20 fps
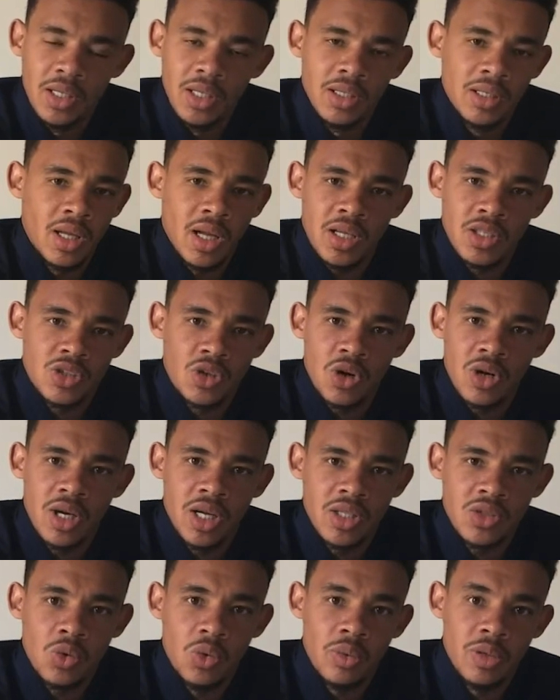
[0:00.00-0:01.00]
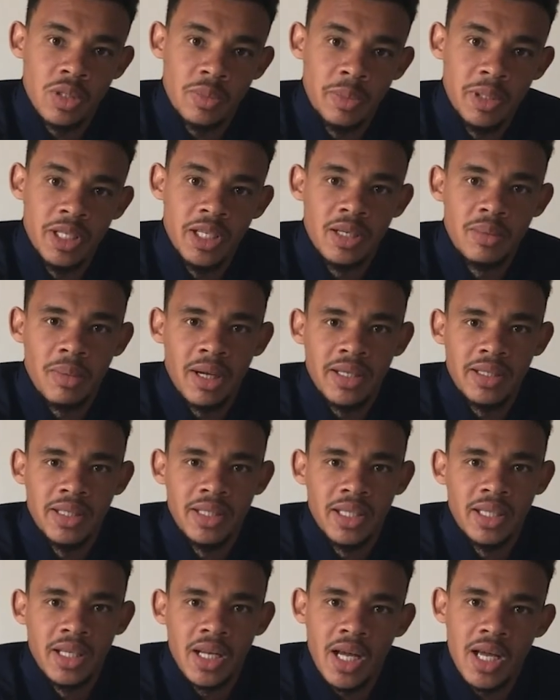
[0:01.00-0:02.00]
yeah, soccer has always been in my
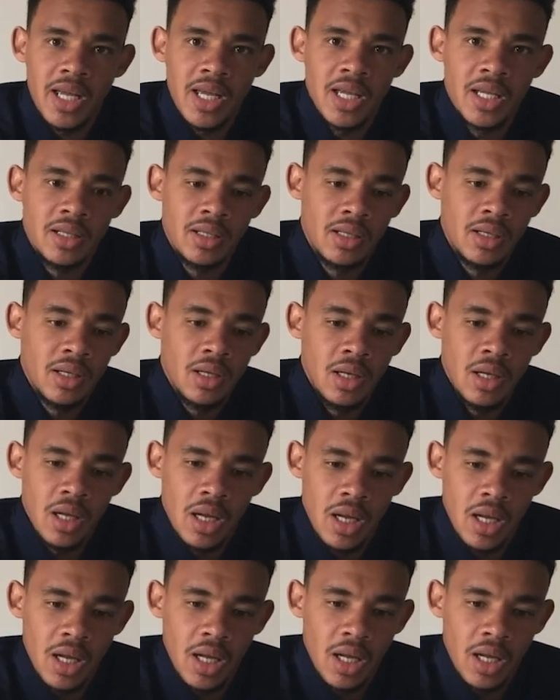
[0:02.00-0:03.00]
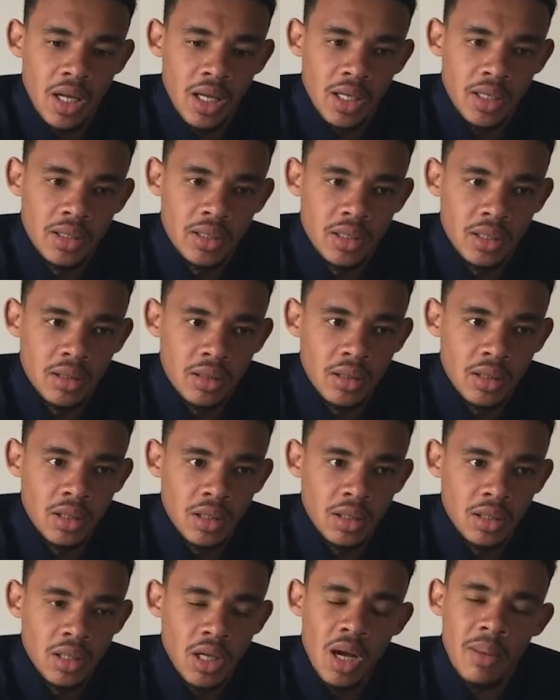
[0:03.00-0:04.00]
DNA. And
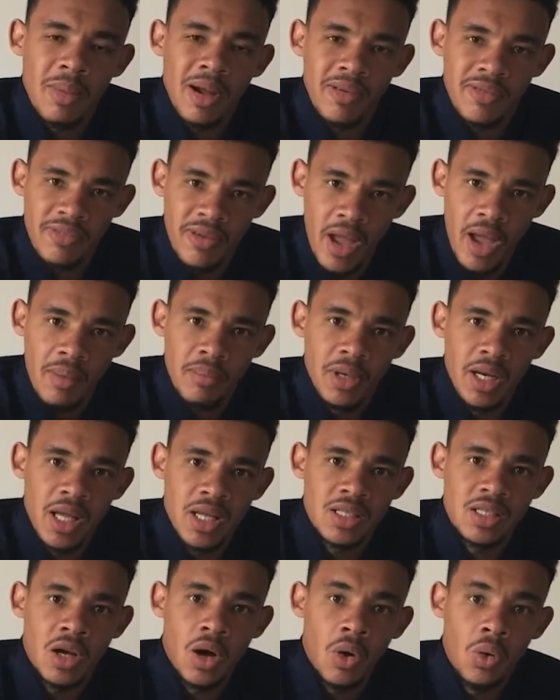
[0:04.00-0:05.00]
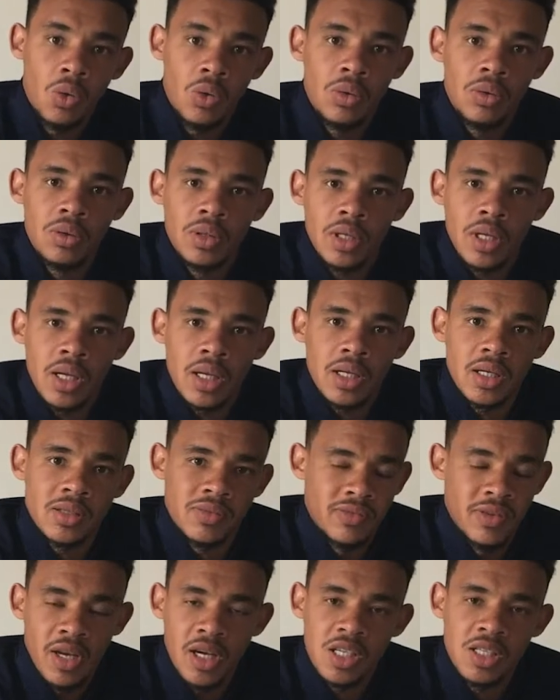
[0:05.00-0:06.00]
yeah, my family as a whole,
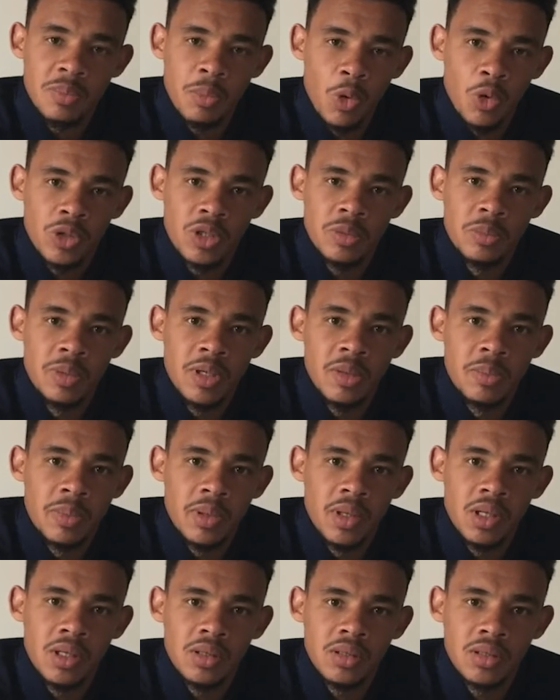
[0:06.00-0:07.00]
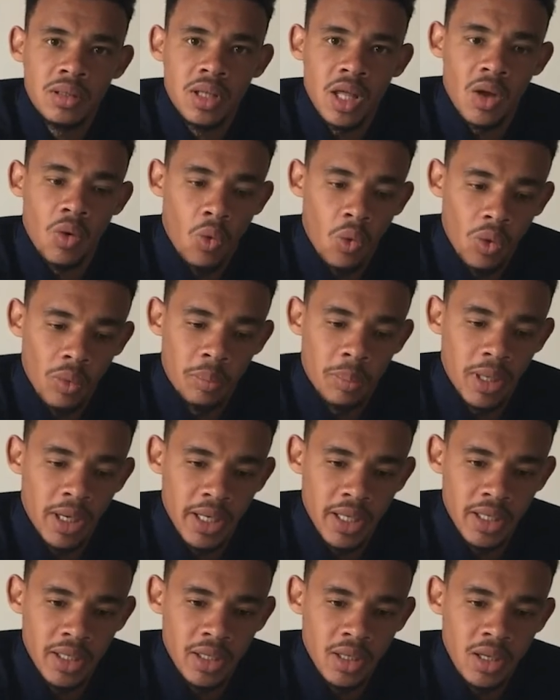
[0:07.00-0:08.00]
very sporty people, they all
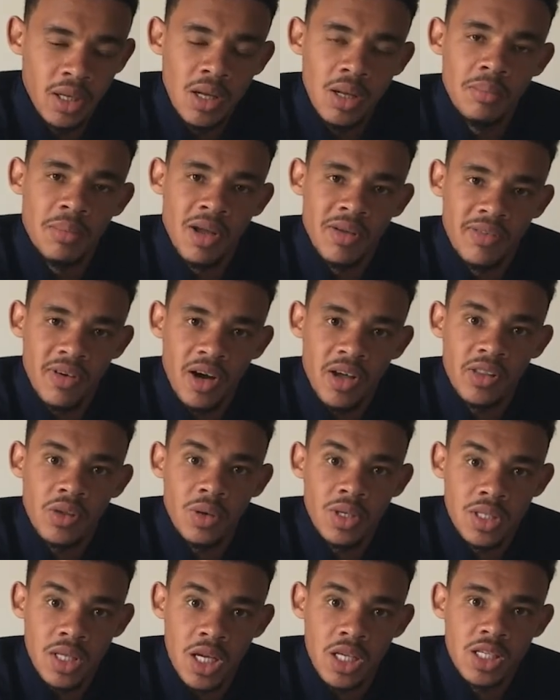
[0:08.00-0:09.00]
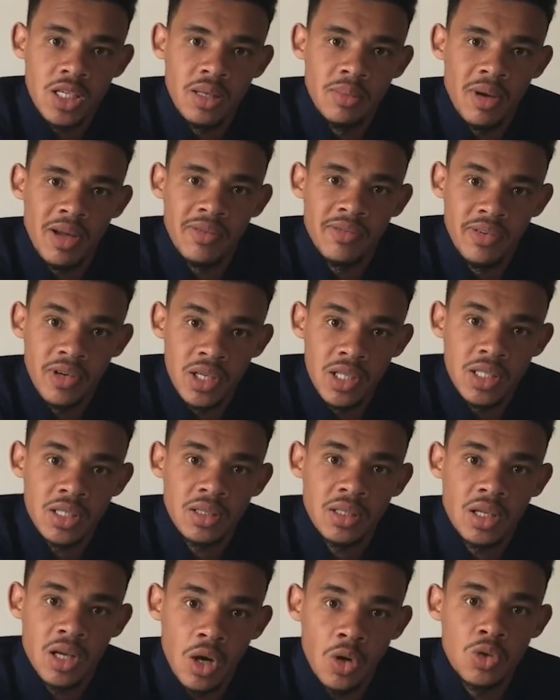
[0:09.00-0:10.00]
played. My father was actually my first
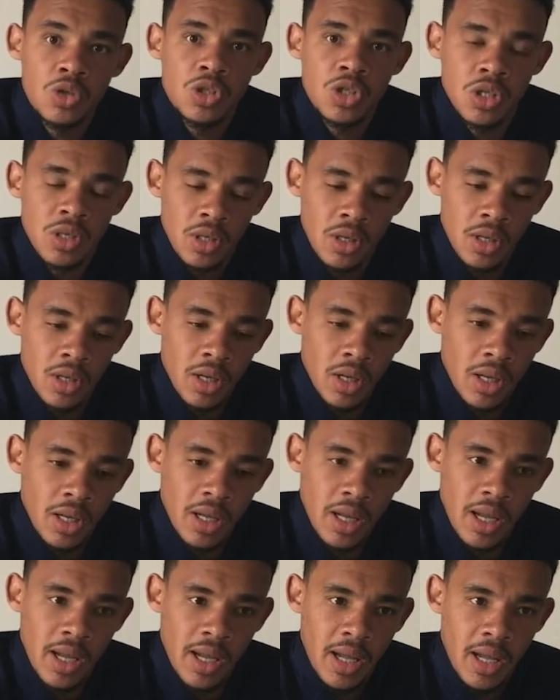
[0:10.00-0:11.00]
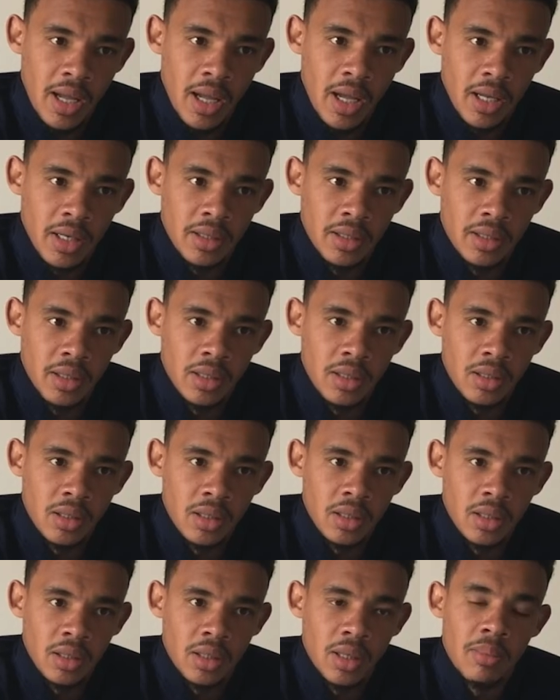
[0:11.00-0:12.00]
coach, and
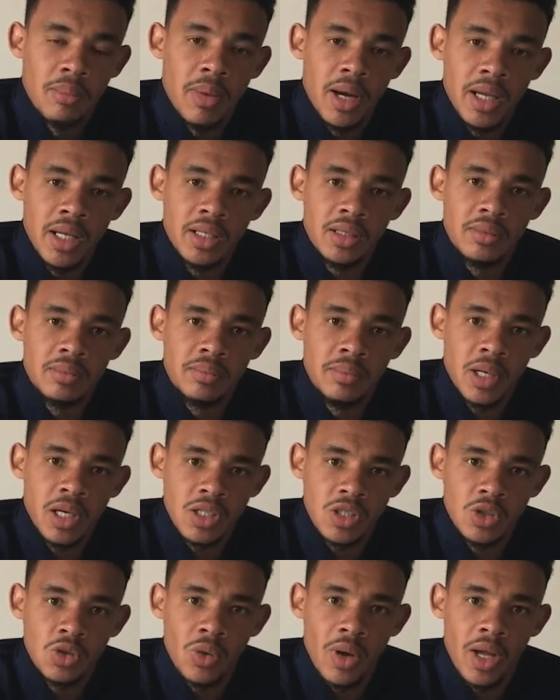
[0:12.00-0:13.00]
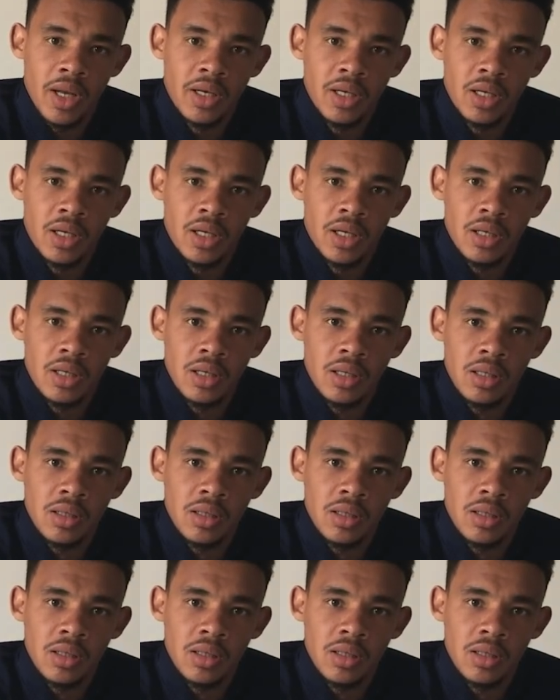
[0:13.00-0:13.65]
the main person who had a